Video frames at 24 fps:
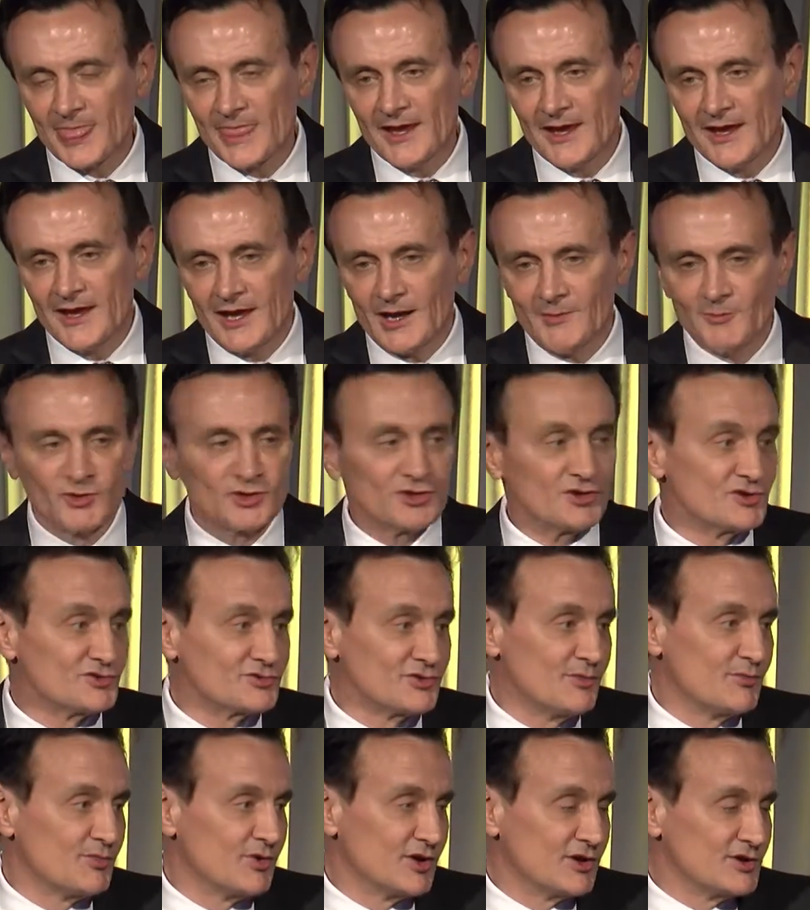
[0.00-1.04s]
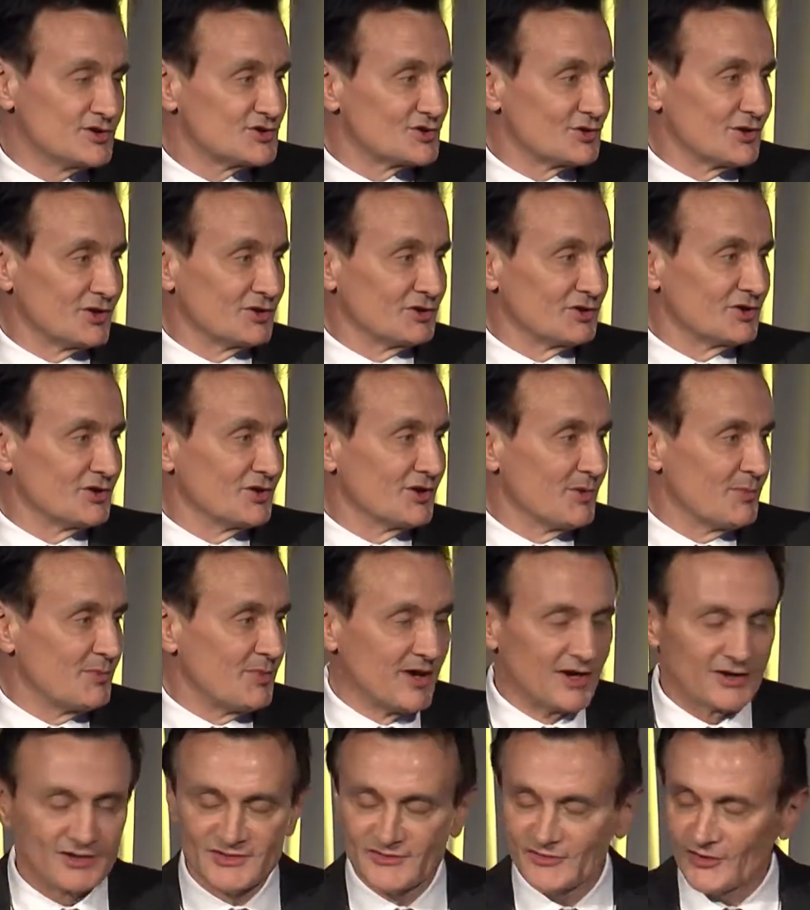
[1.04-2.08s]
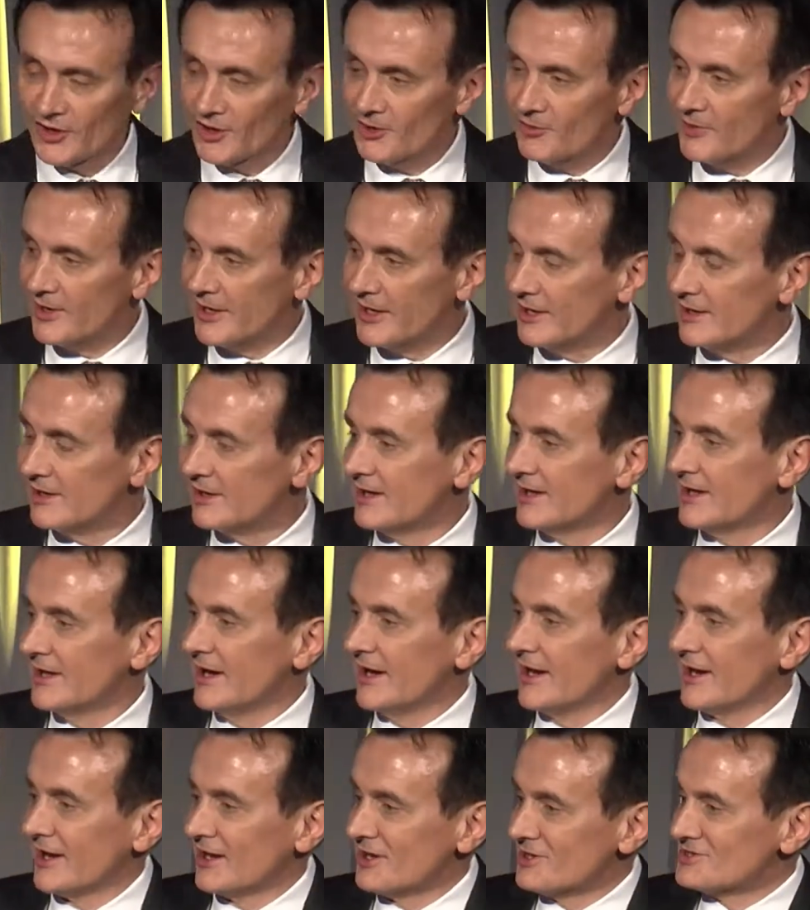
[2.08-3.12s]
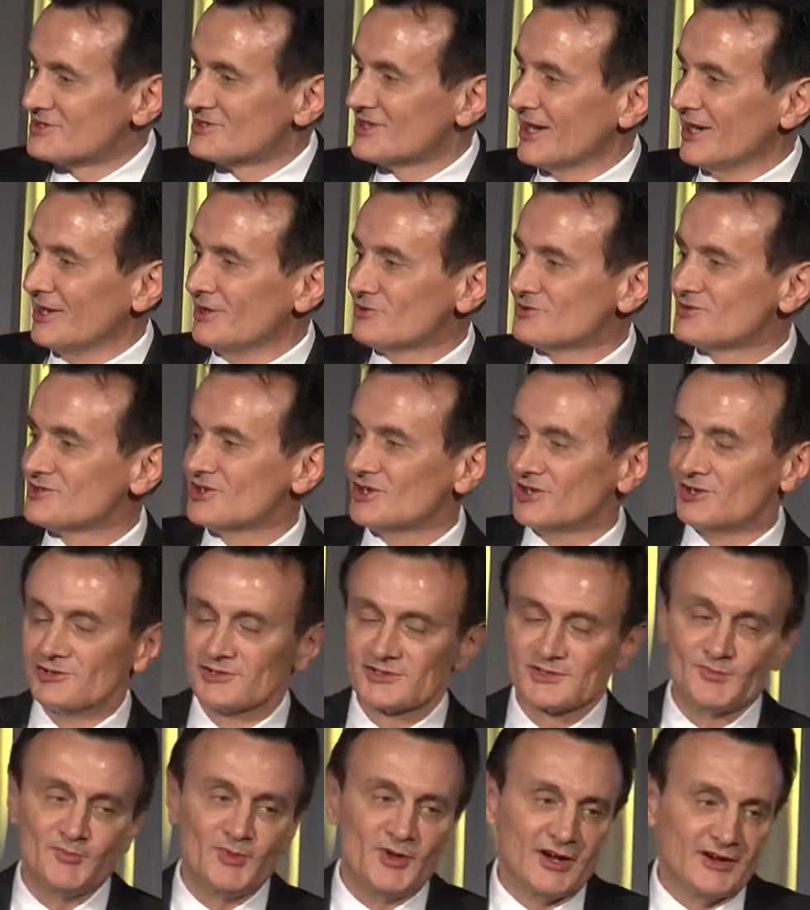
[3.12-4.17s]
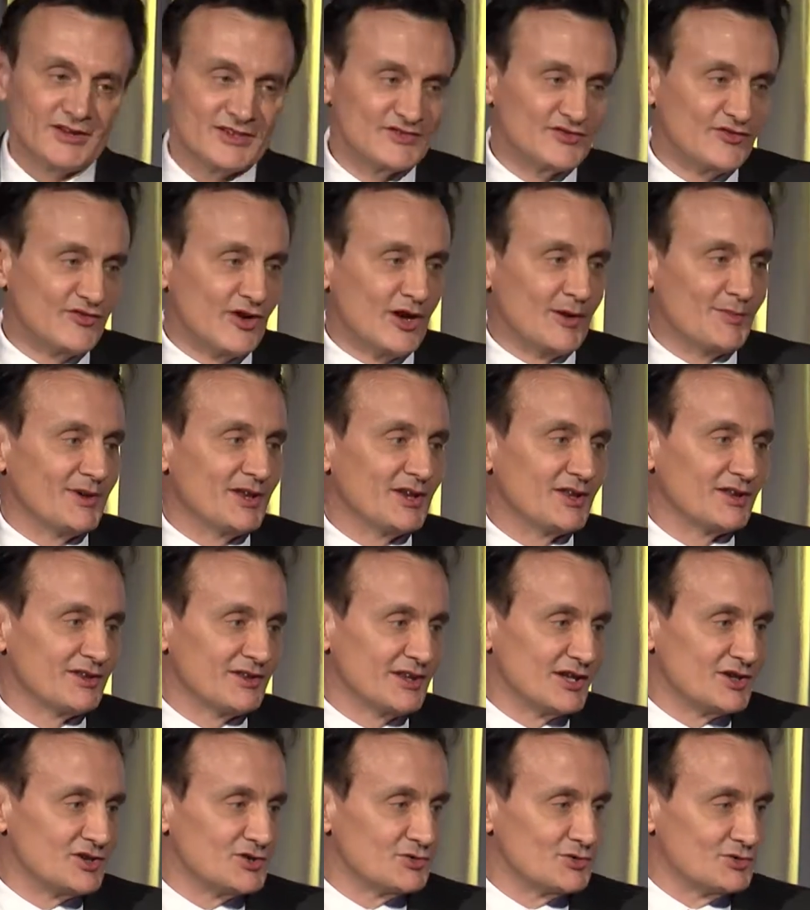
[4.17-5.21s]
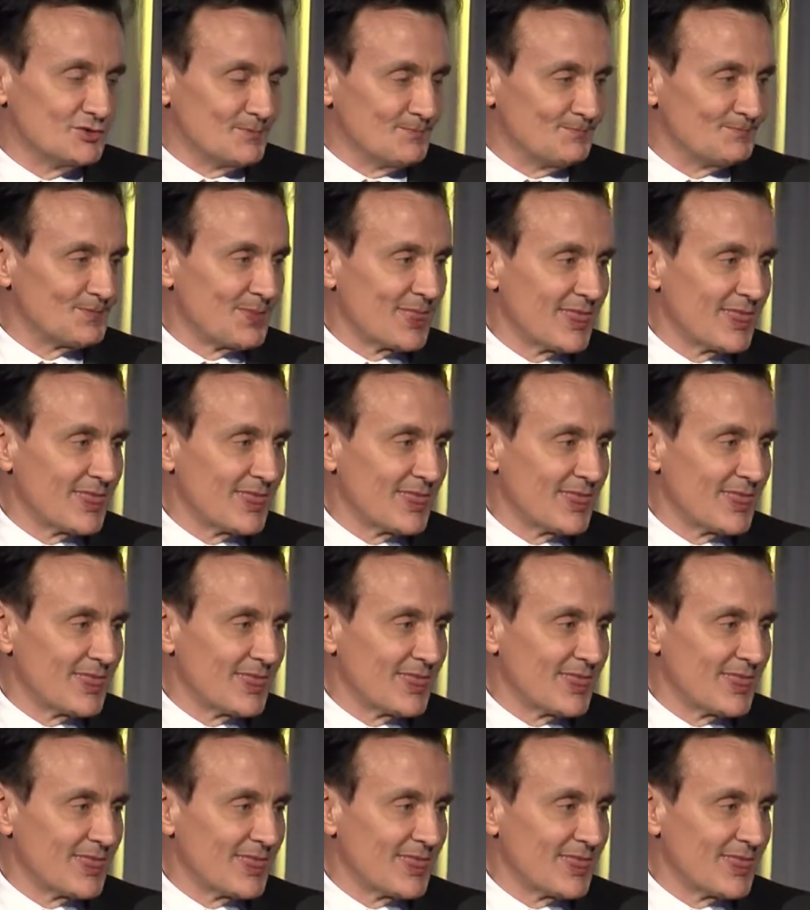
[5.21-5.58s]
I'm a country boy, so I don't know Paris very well. And I can tell you she knows Paris far better than I do.